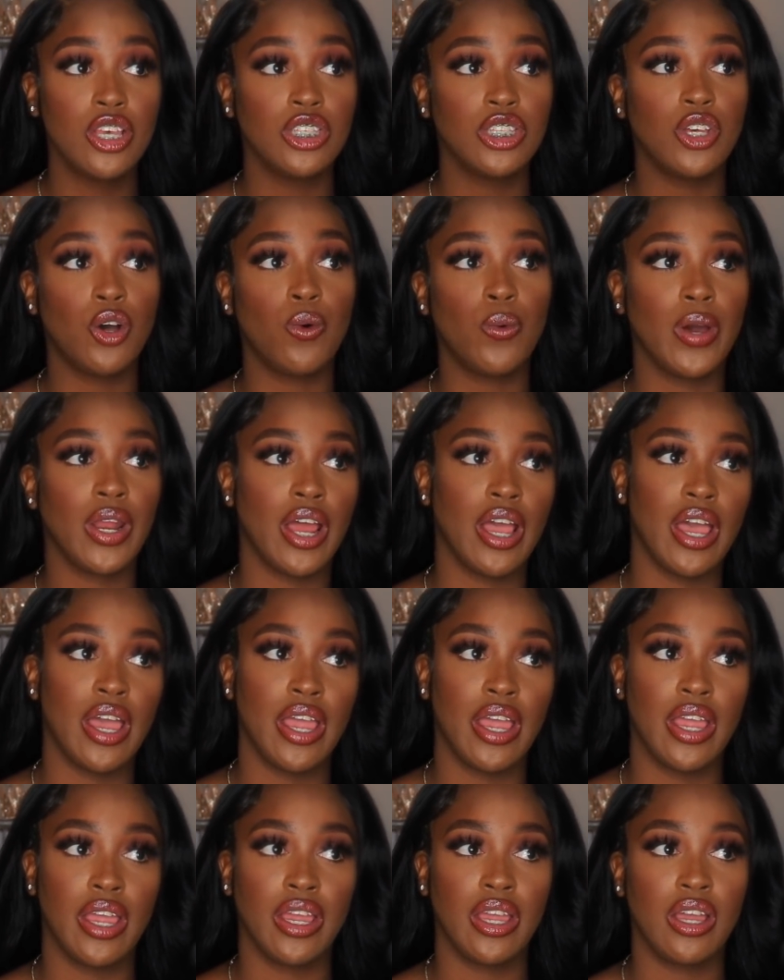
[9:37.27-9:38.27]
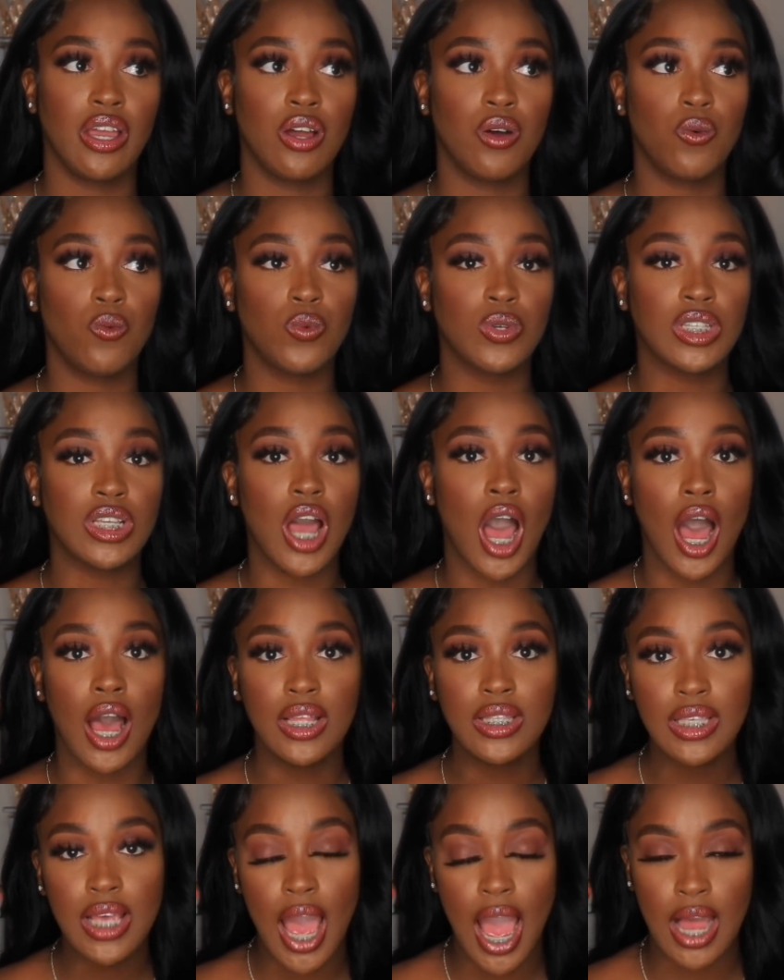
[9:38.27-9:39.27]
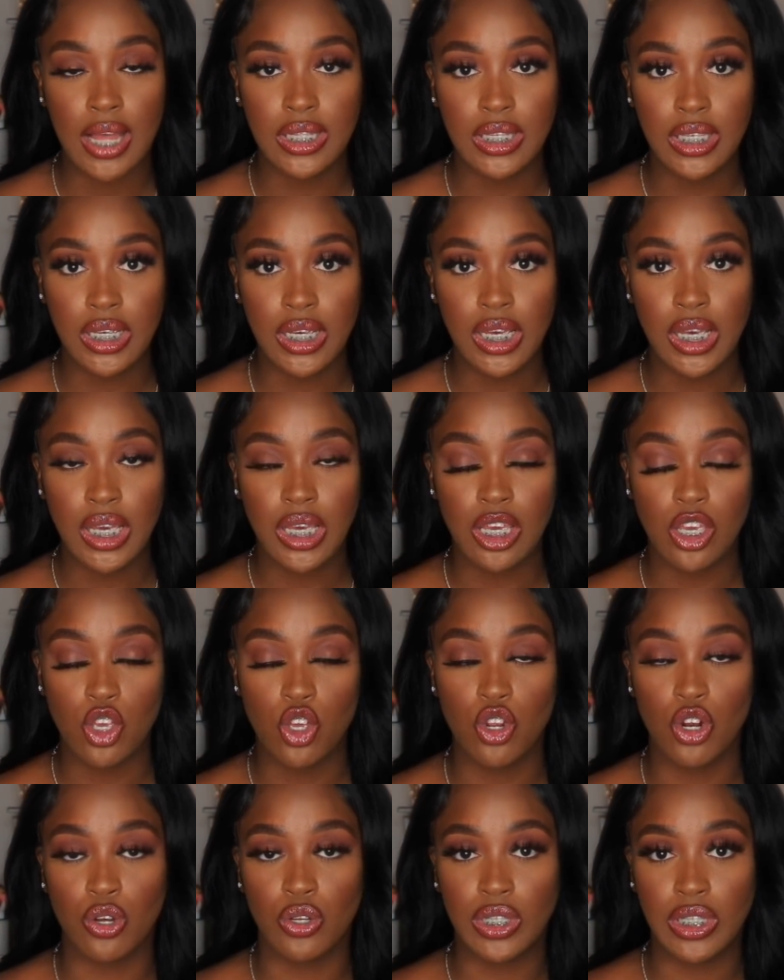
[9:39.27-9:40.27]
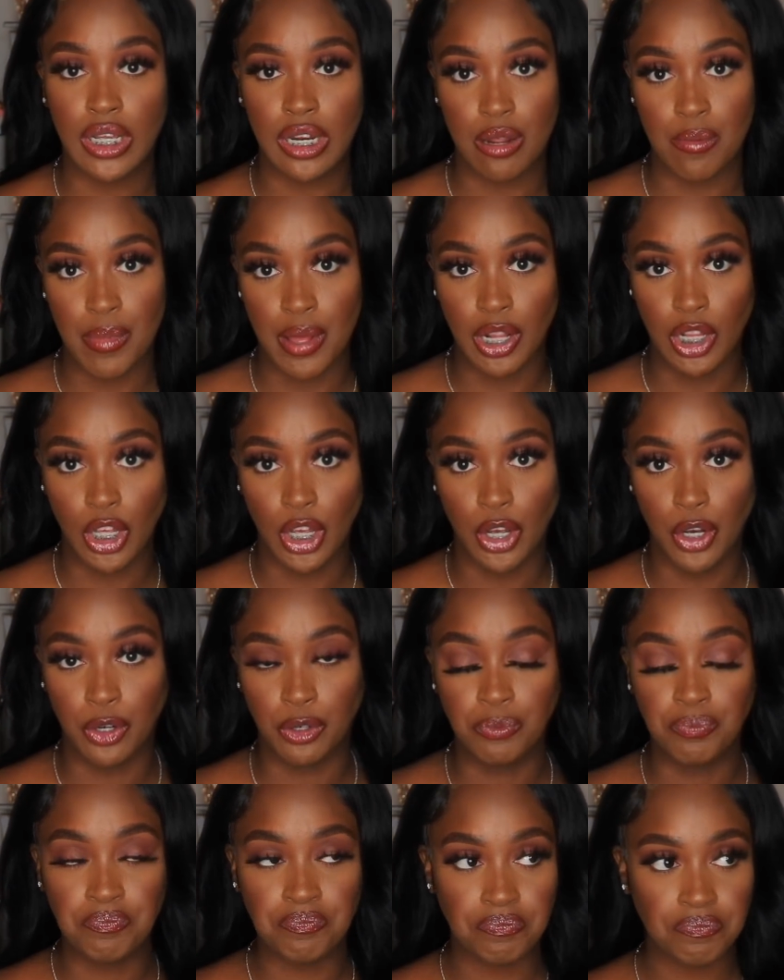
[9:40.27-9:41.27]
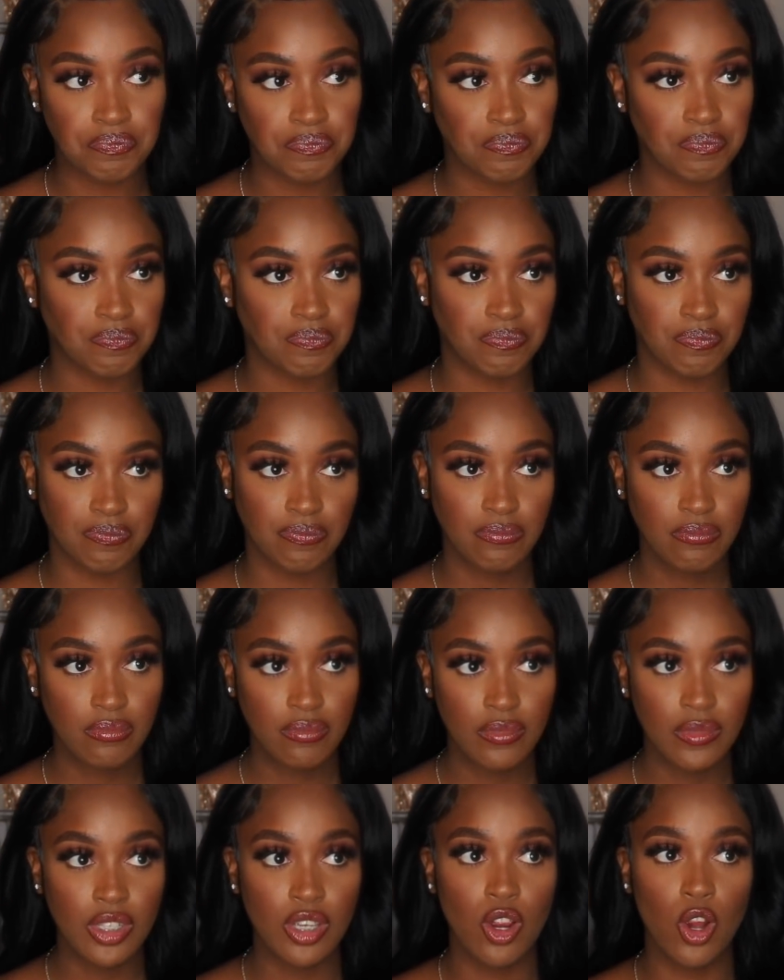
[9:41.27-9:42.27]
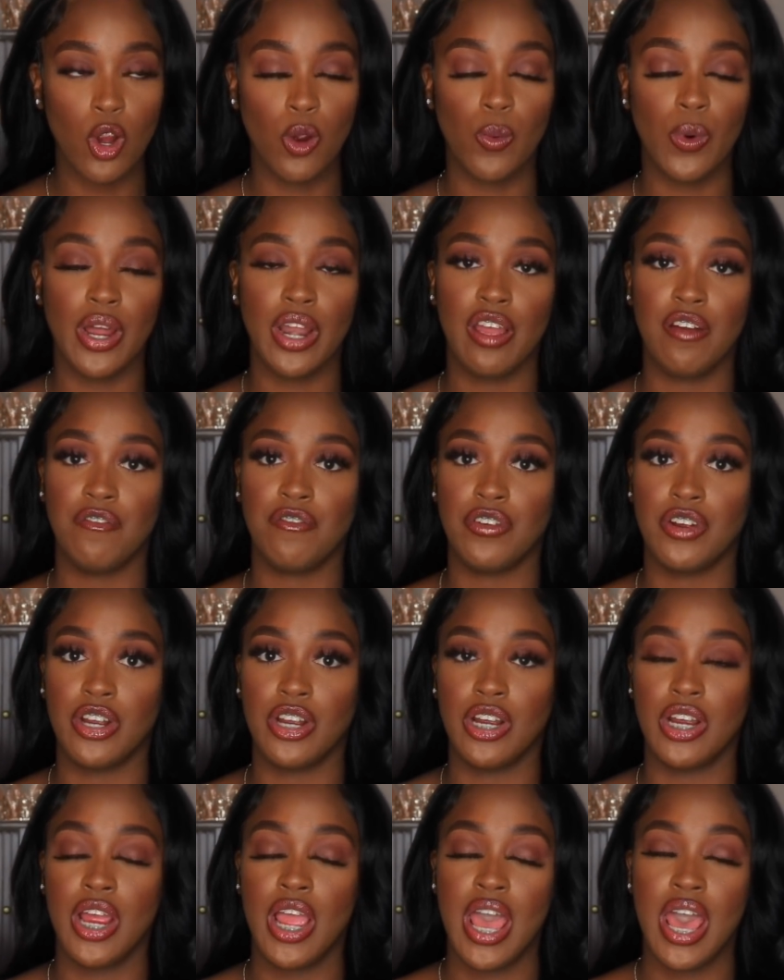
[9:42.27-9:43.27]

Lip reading: So when I was contacting, you know, Sonobello or whatever,